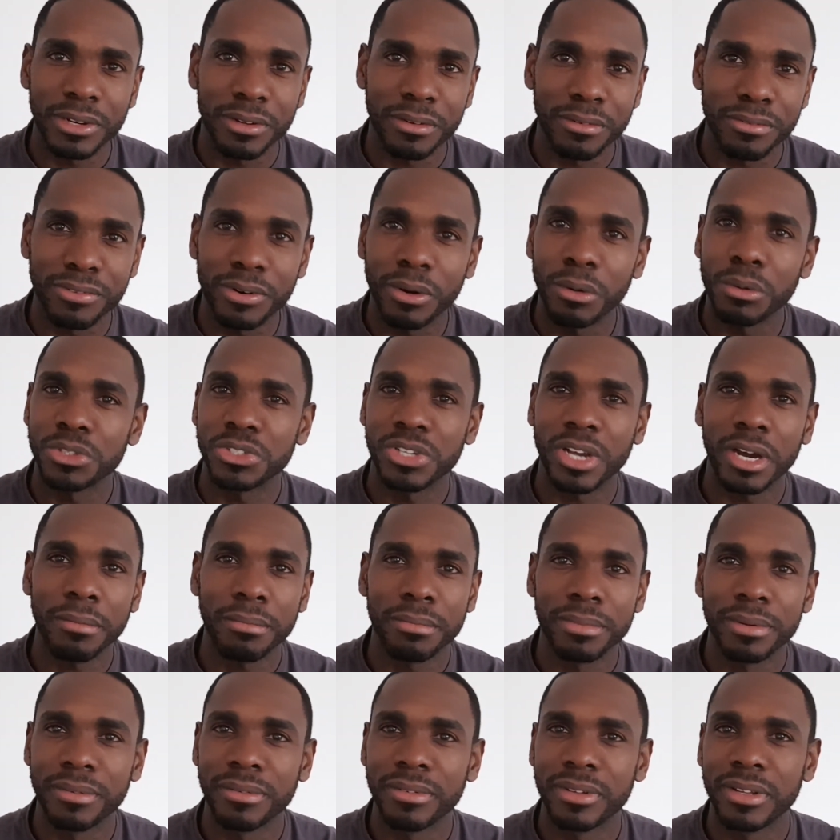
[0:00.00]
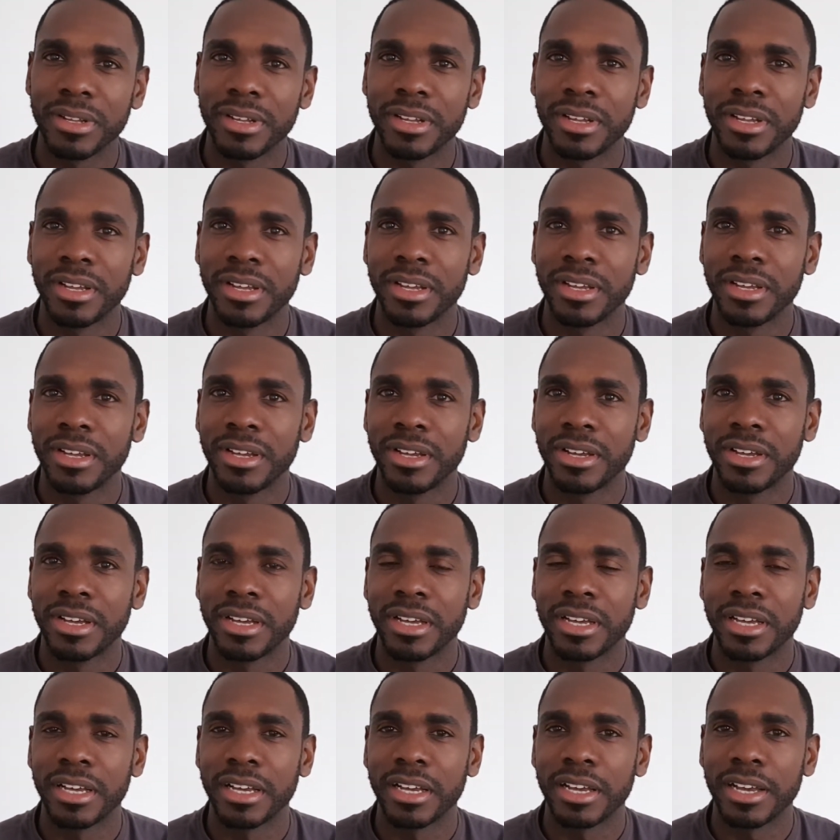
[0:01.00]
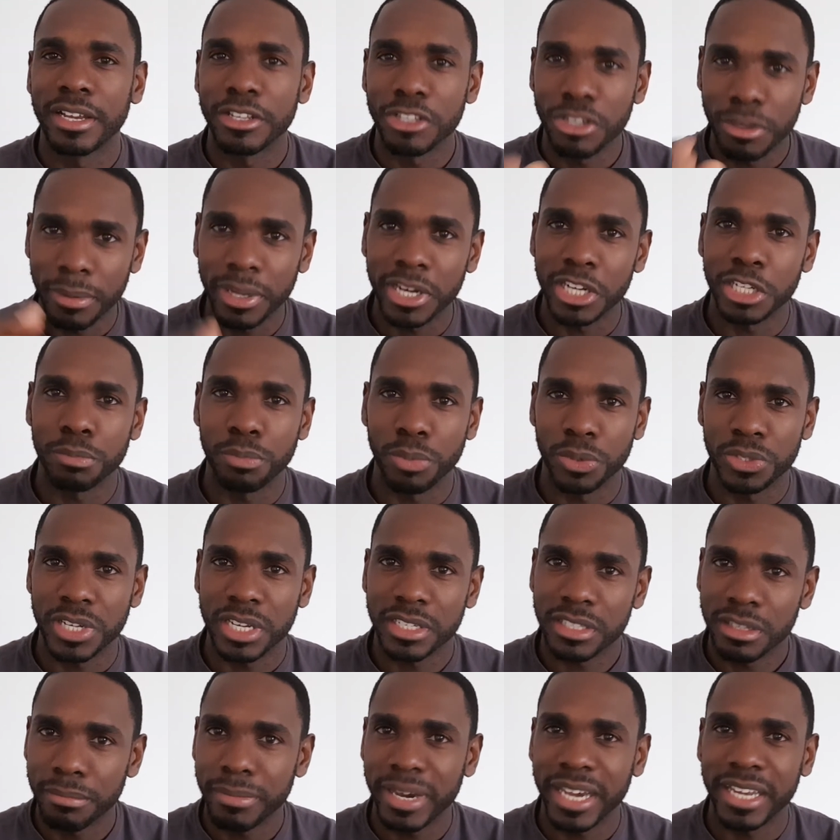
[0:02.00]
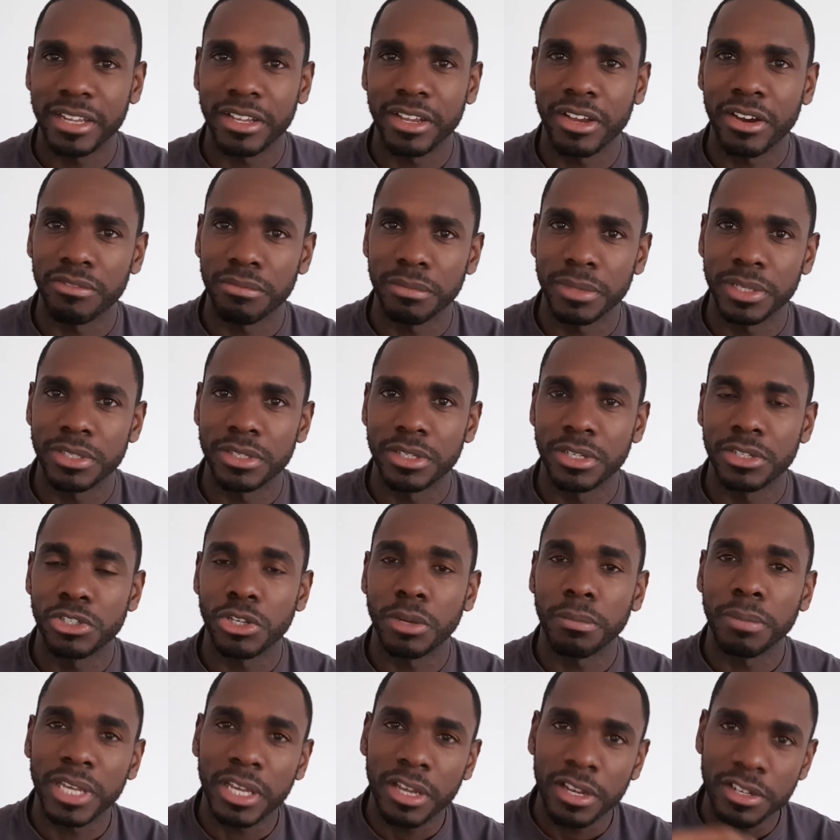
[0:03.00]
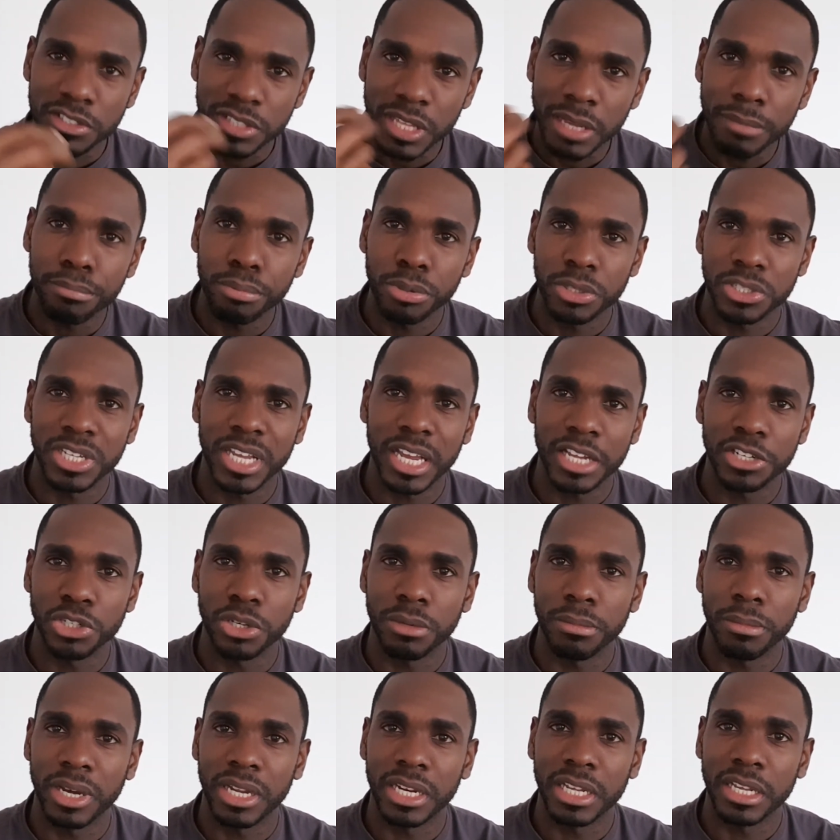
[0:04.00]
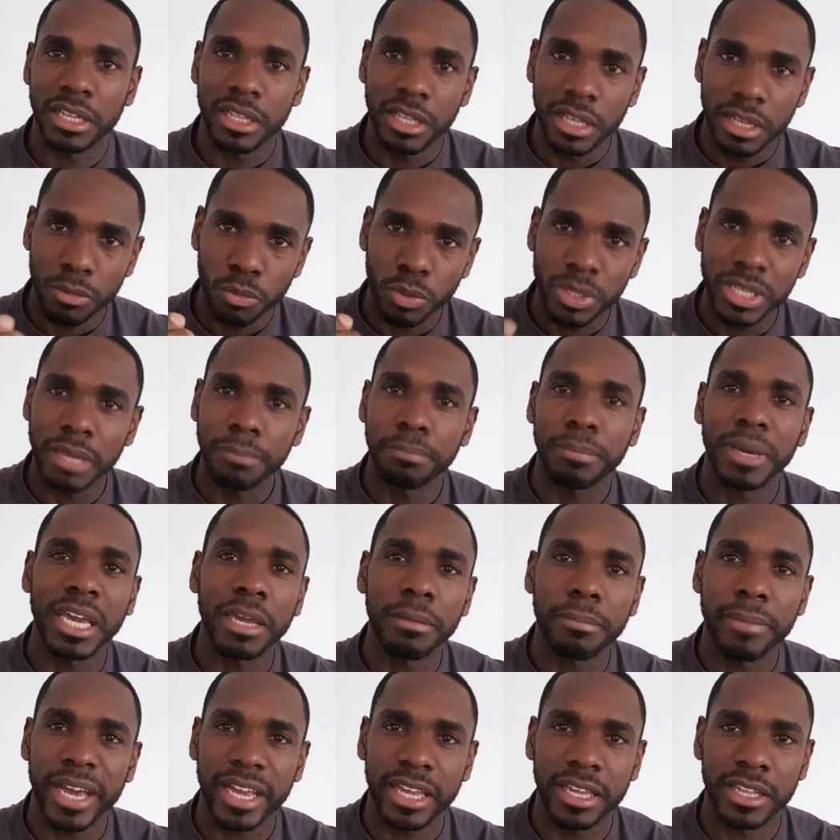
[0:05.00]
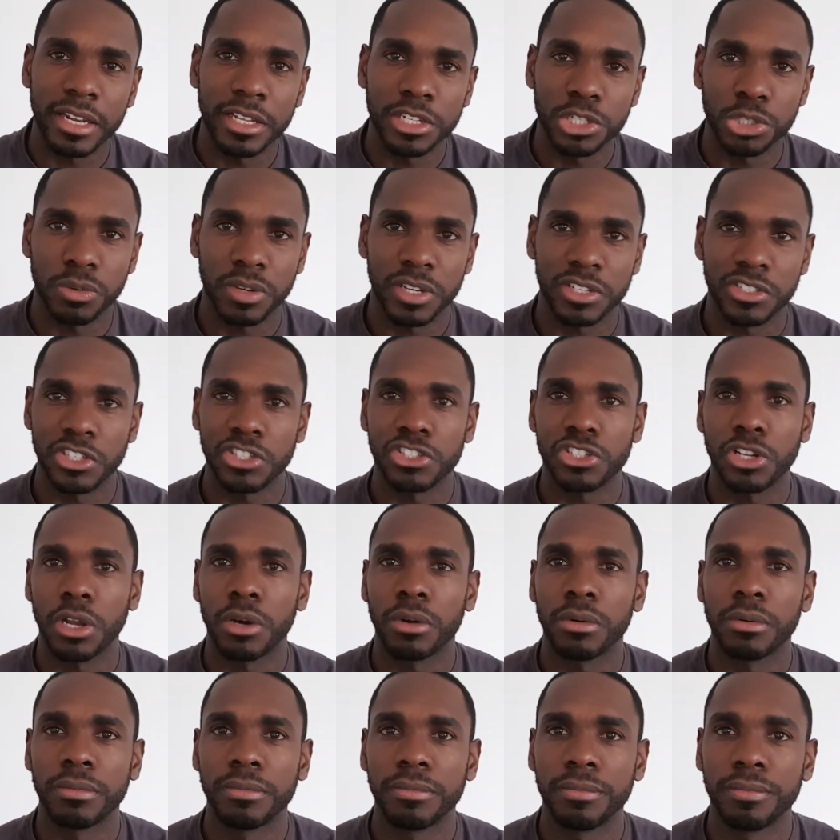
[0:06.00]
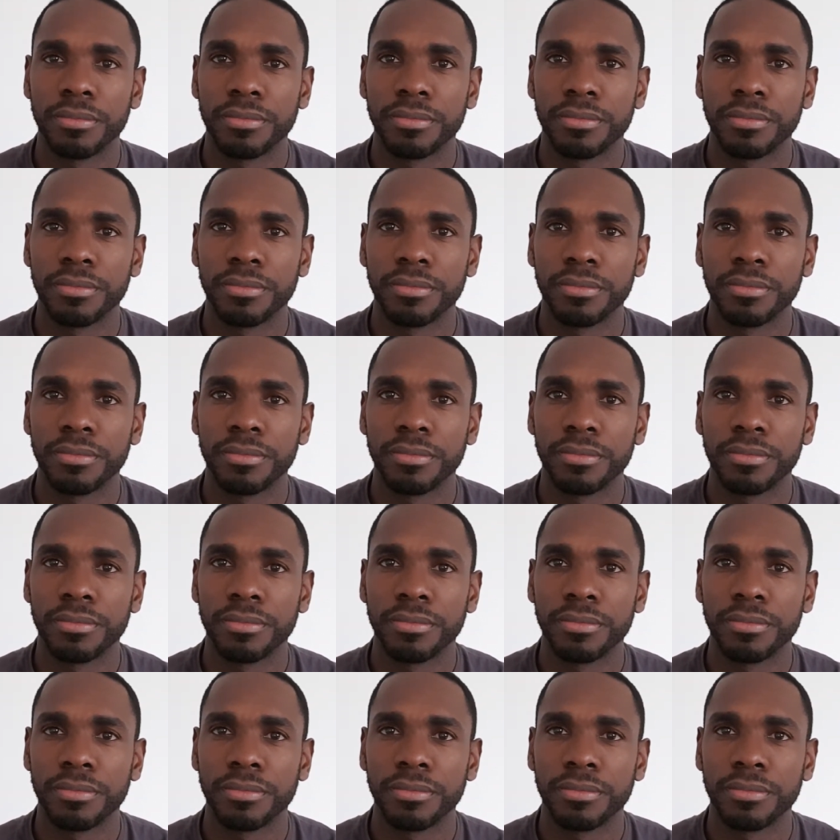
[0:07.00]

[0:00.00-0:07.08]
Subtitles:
folds up, your money is protected by the government. So because they protect your money, what they pay back in interest is low.